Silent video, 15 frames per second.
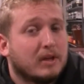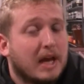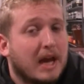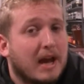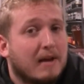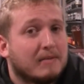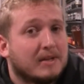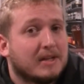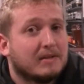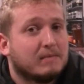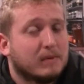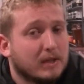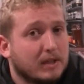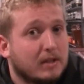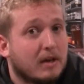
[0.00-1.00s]
games against
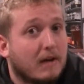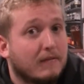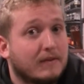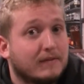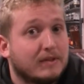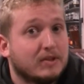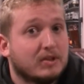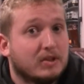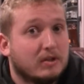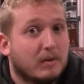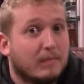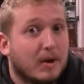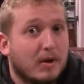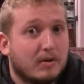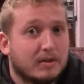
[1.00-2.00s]
pretty tough Division II
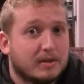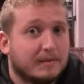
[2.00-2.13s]
opponents,